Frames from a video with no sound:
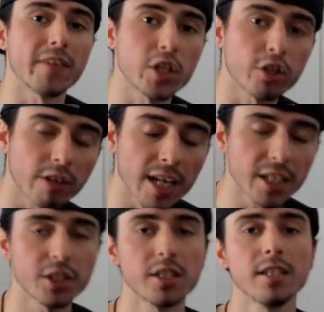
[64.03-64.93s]
of
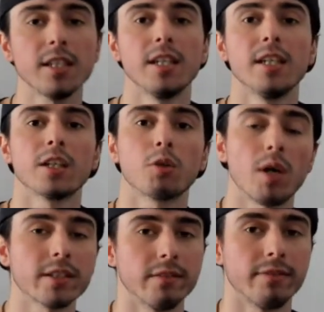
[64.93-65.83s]
attraction,
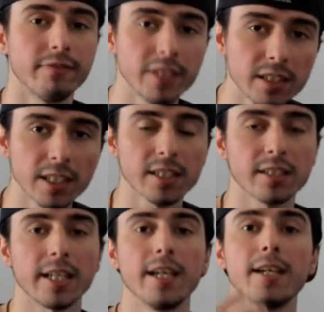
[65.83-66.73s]
quantum
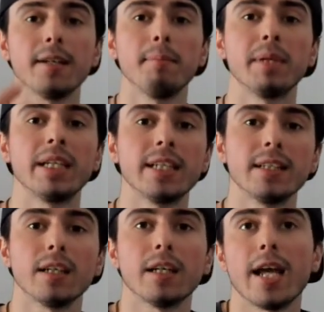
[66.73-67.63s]
physics, and
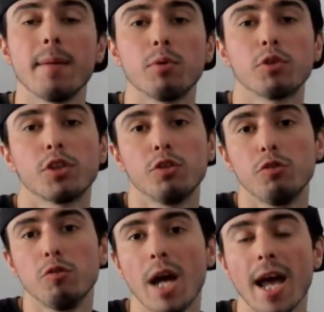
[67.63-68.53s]
being able
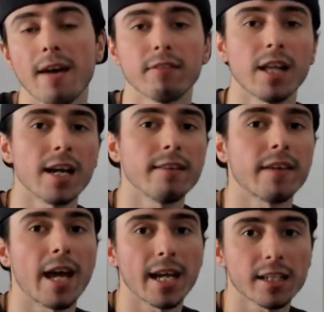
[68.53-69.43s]
to have live
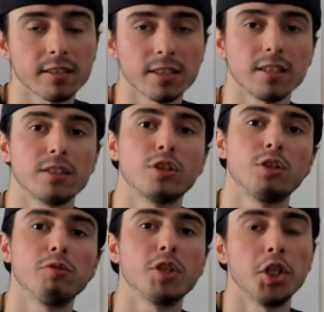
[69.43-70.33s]
access
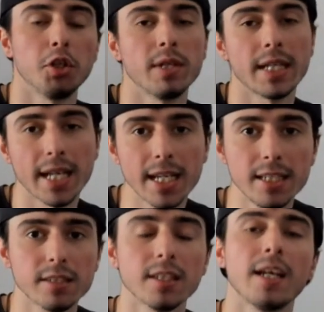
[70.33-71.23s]
to
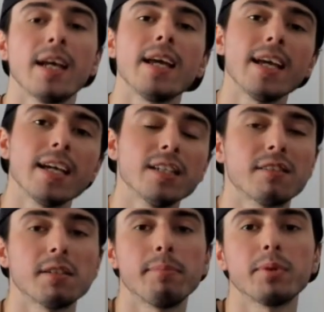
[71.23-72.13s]
Q&As and
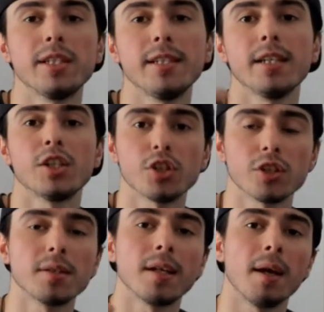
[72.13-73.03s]
simply
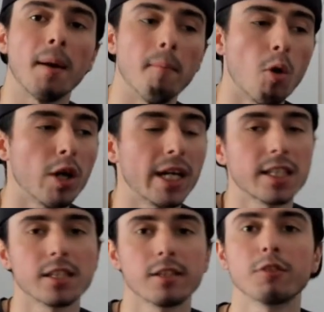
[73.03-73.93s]
just more
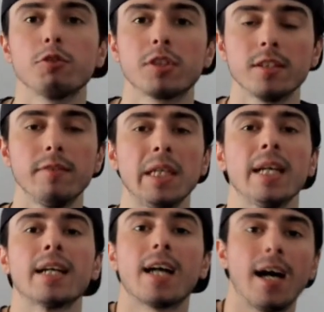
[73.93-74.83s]
exclusive
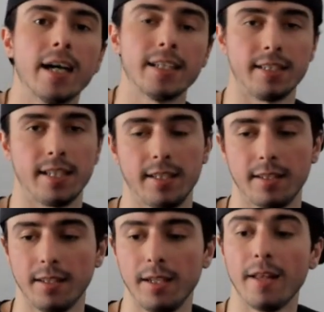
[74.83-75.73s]

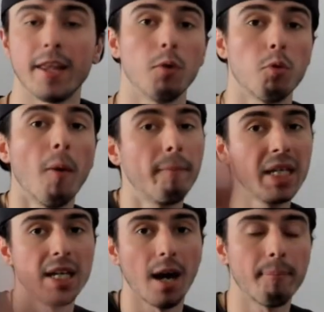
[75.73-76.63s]
content that won't
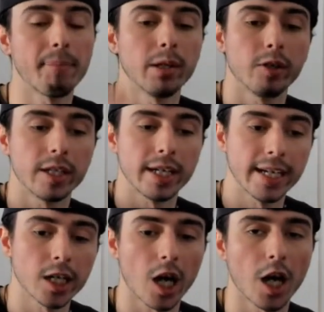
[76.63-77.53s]
be uploaded
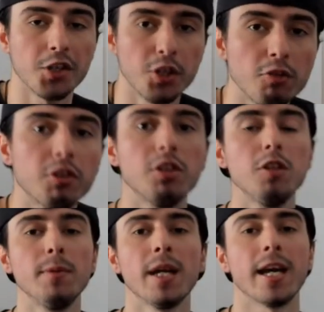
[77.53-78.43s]
here on
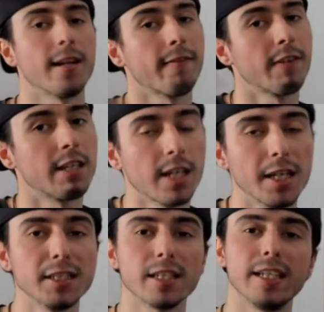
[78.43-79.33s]
YouTube. And if it
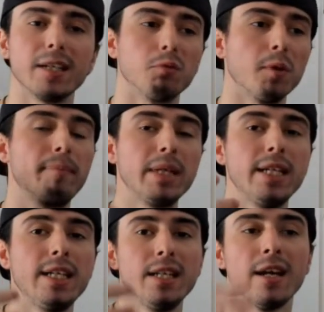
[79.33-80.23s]
does, it will
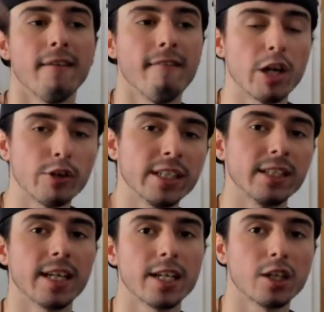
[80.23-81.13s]
be very
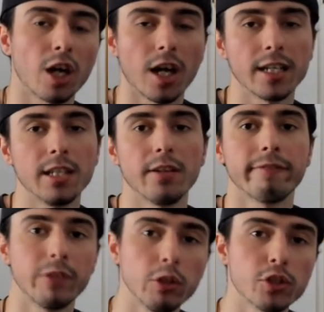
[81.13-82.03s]
later on in the
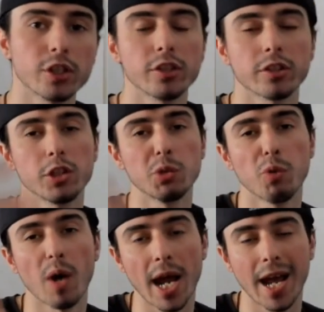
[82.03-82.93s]
future, so you
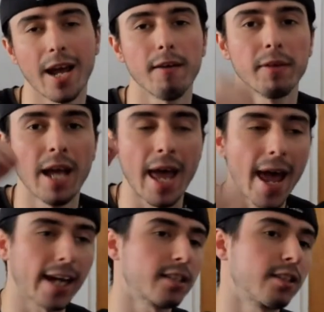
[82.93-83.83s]
will have
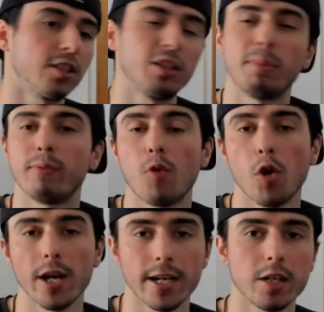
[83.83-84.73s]
access
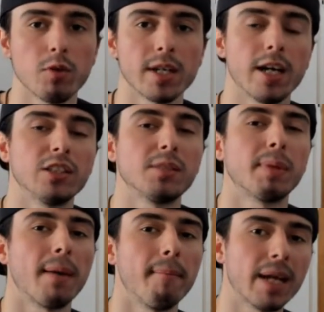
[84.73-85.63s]
before anyone else,
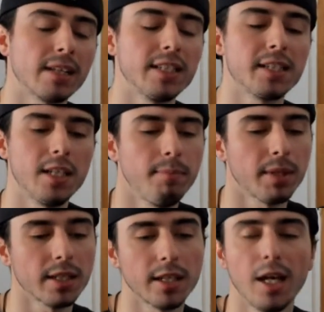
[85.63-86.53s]
but I'm mainly
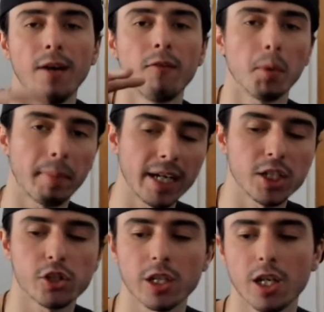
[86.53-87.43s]
keeping it for
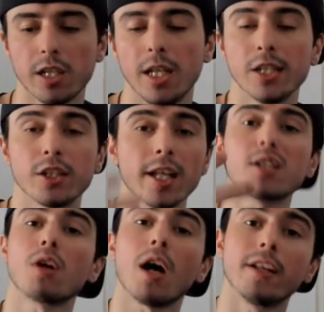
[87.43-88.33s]
Patreon. So
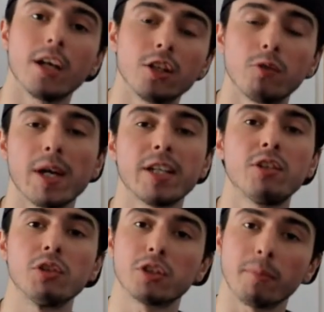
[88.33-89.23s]
that's another way
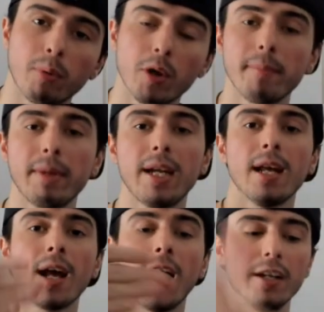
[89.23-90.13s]
to support me
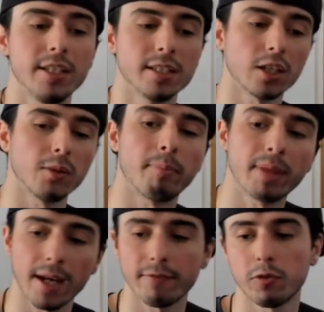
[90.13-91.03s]
on these other
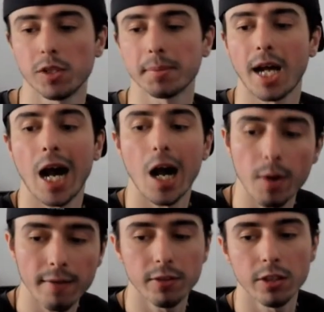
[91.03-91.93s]
platforms.
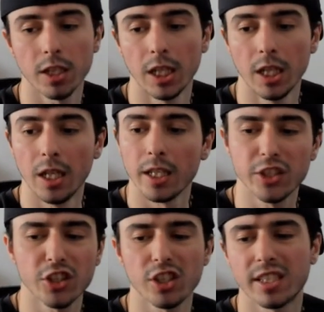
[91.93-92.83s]
However,
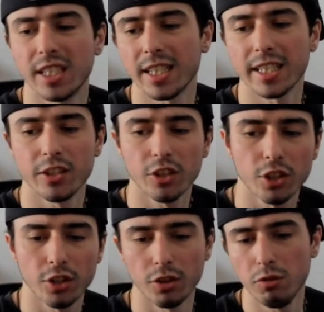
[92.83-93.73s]
let's just get
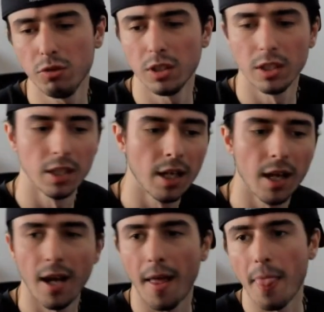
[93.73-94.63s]
into
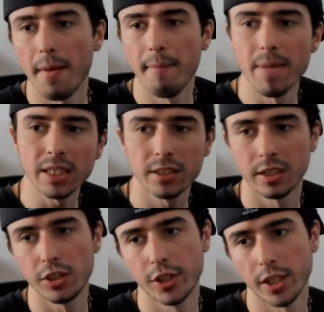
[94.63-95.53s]
the
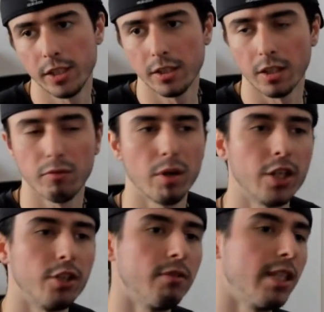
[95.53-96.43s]
messages of
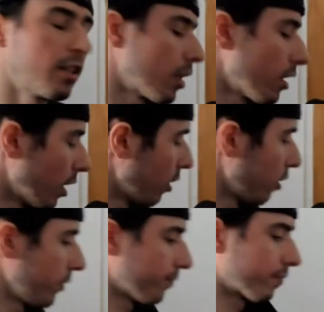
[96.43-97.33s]
what you need to
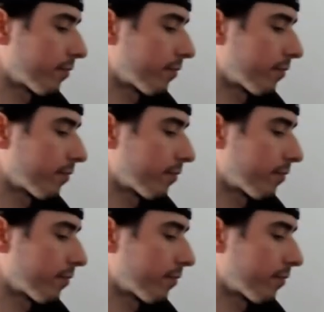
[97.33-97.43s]
know.